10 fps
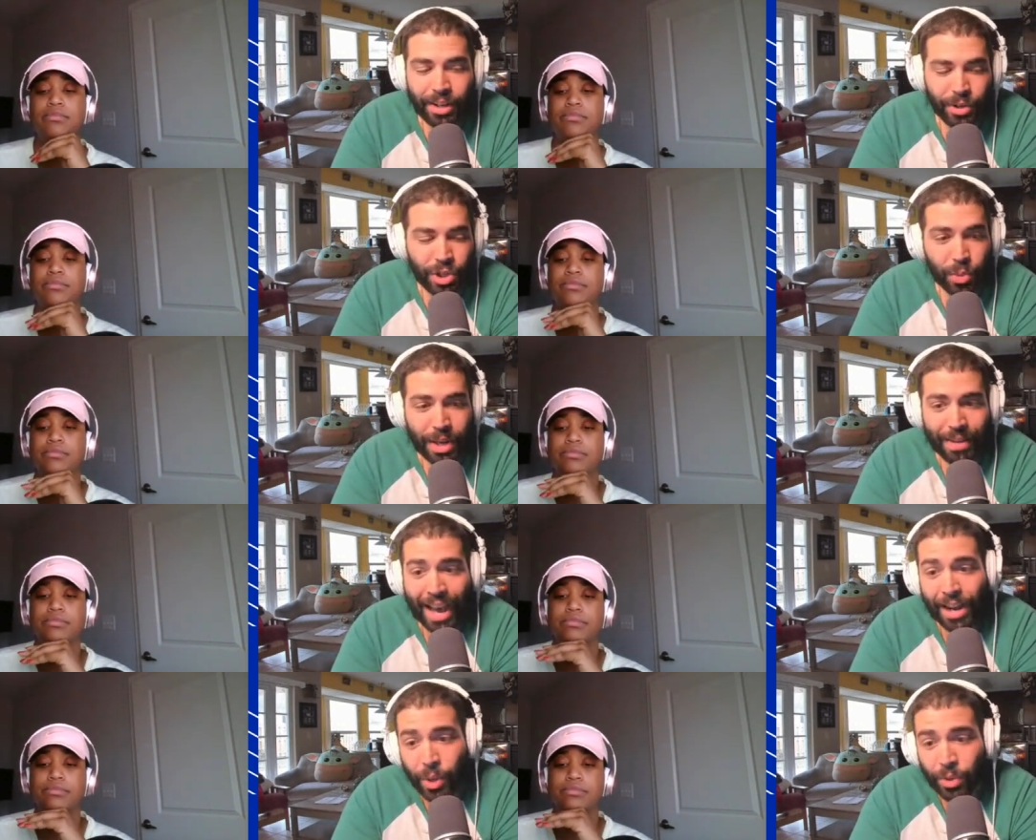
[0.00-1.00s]
Speaker 1: And also we have
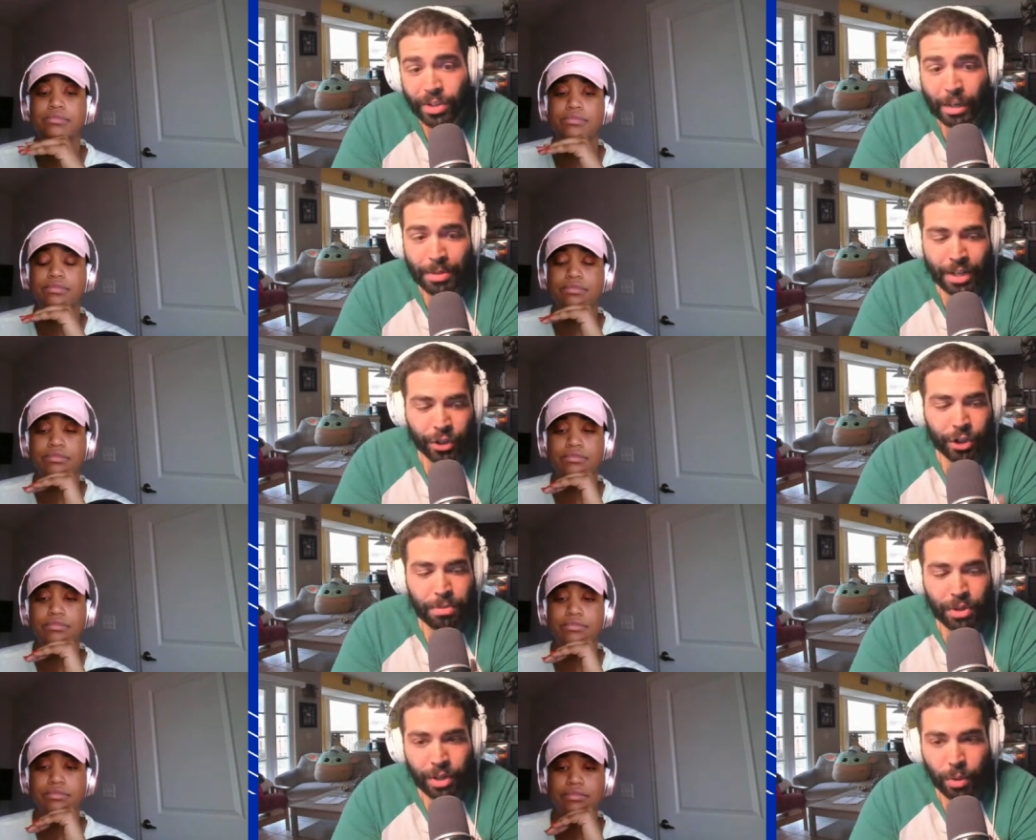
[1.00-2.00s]
at Knowles Anonymous. That's our
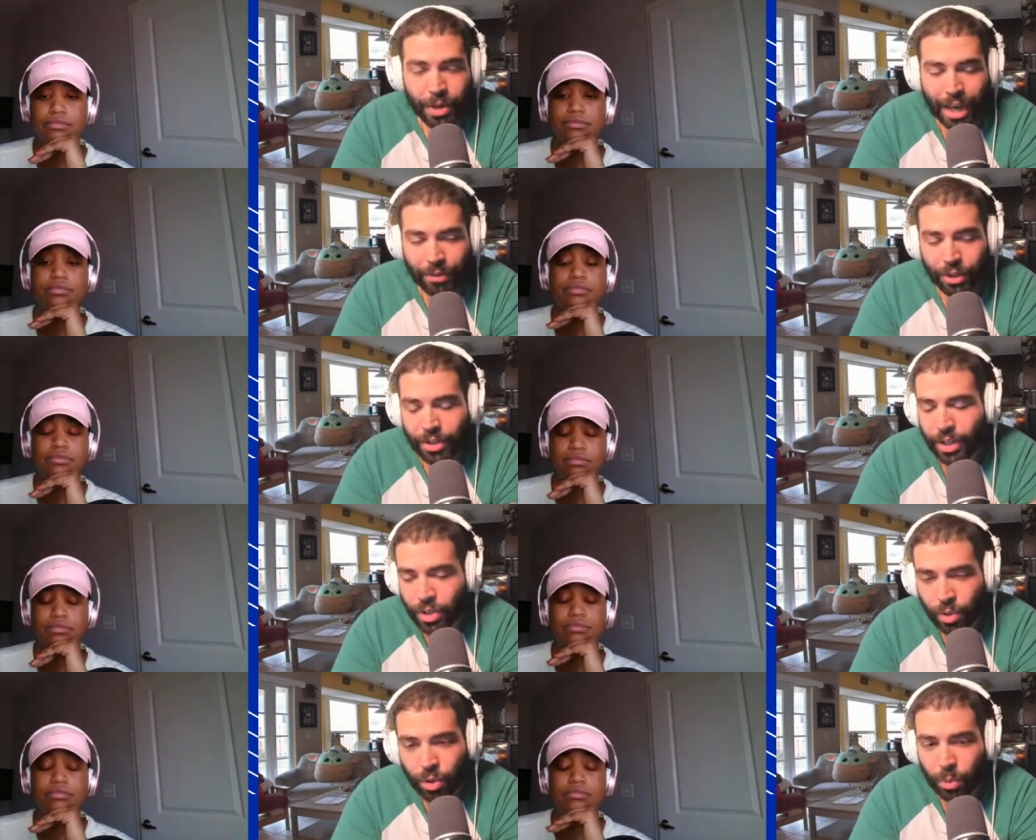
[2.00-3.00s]
community where we have our
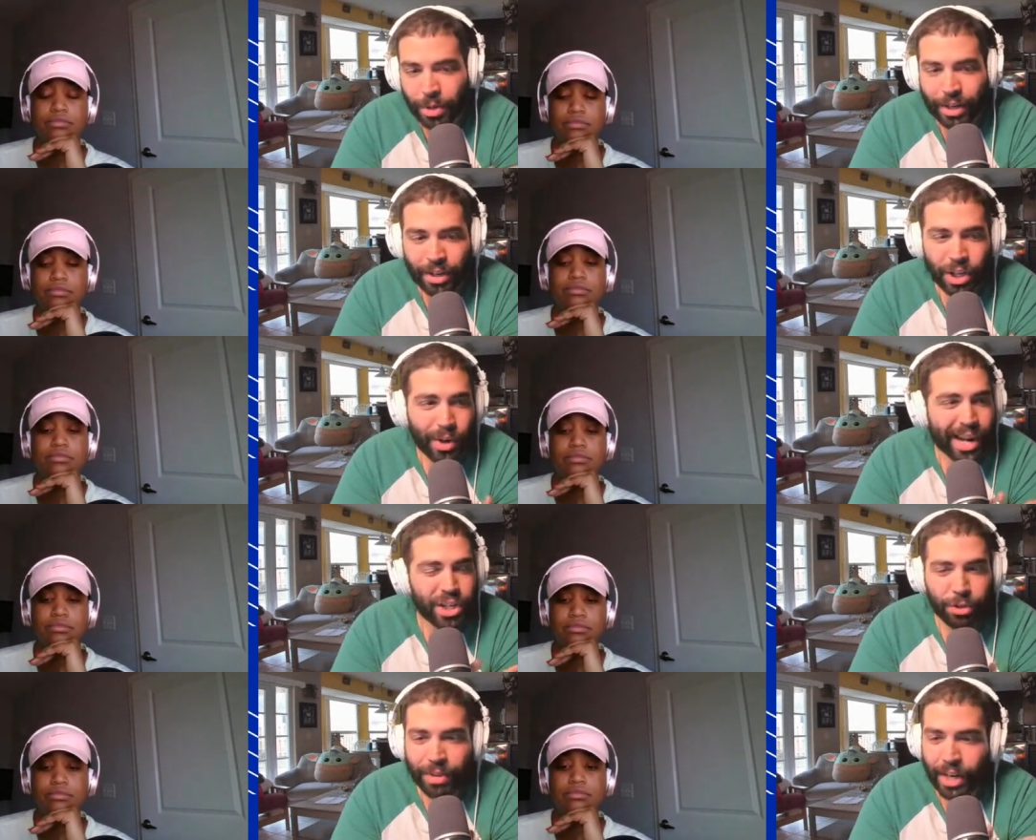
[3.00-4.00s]
Discord. We, you know,
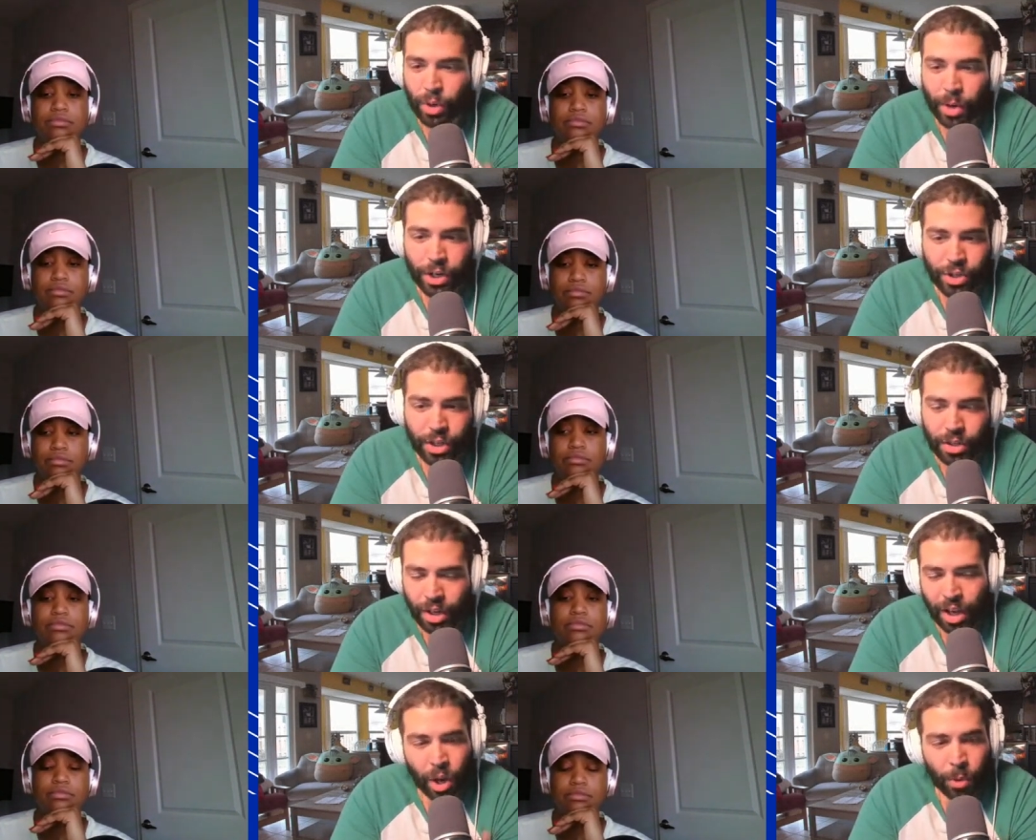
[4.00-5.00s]
answer fan
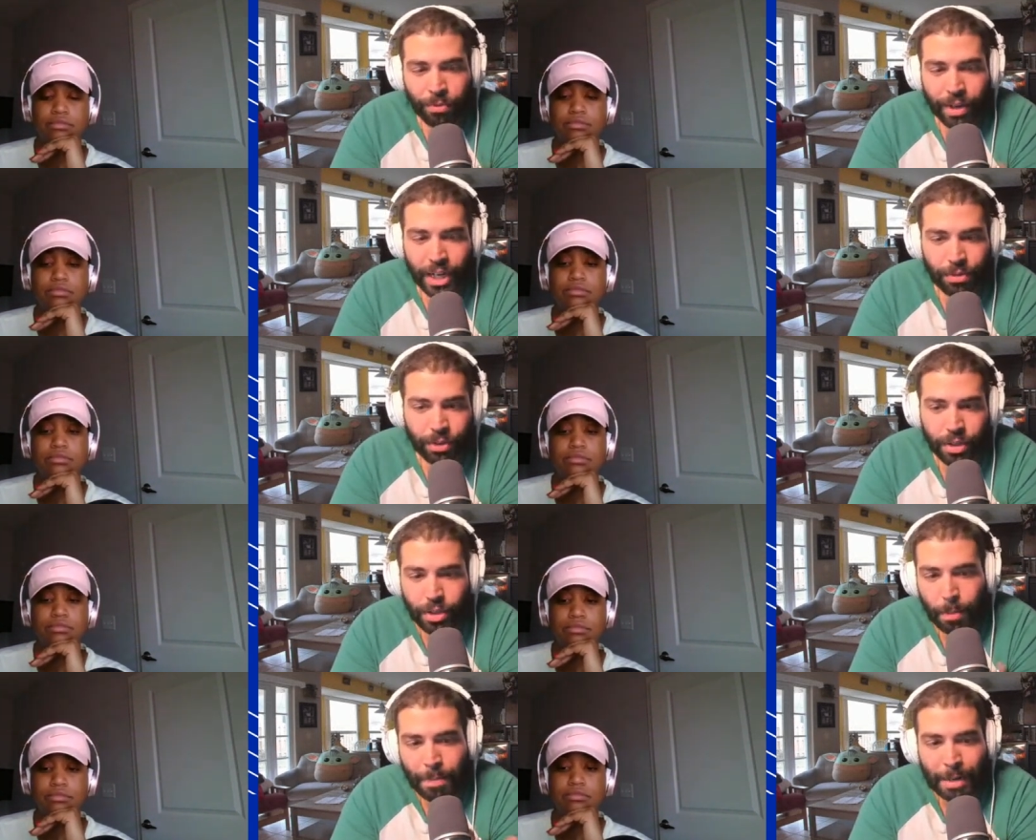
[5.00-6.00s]
questions. We're fans
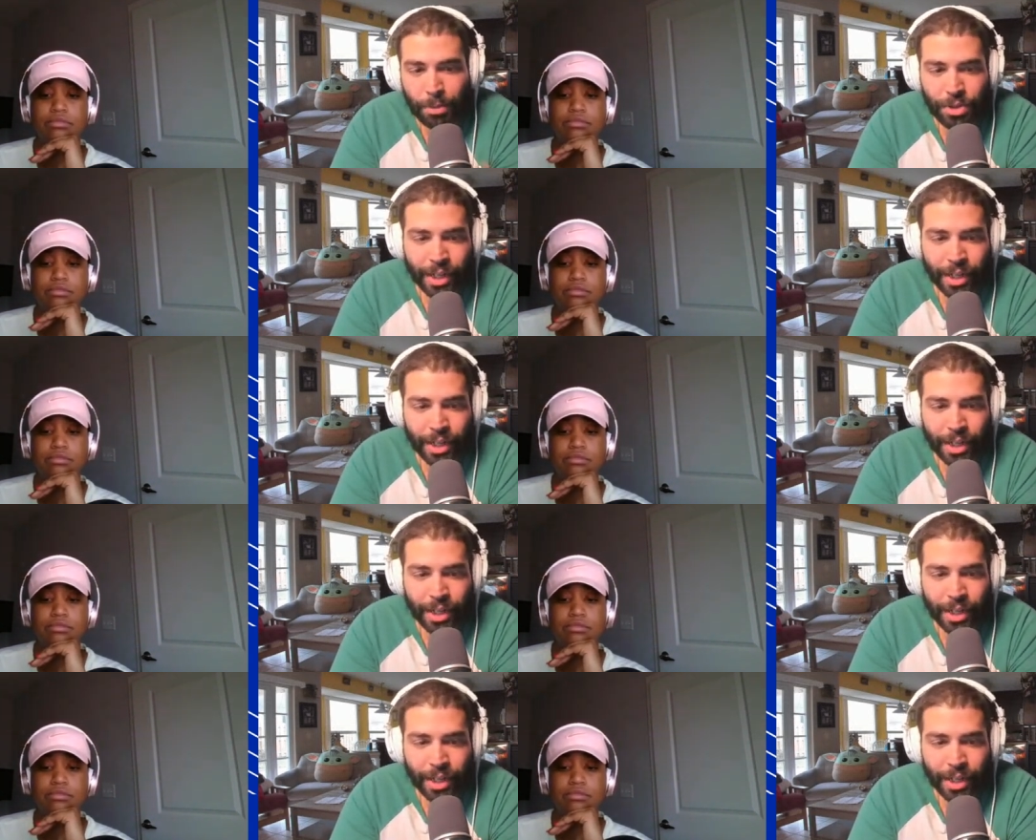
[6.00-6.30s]
first, people